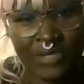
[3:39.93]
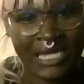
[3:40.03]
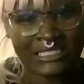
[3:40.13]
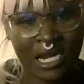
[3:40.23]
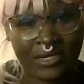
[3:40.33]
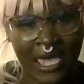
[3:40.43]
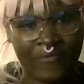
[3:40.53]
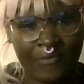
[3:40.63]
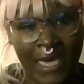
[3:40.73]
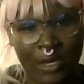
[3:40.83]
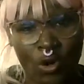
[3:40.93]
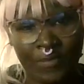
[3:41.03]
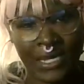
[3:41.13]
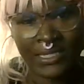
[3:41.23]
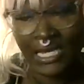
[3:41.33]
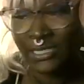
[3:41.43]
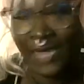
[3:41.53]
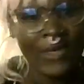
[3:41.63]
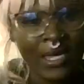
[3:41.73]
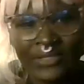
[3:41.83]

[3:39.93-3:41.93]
They tired of having bad karma in their life.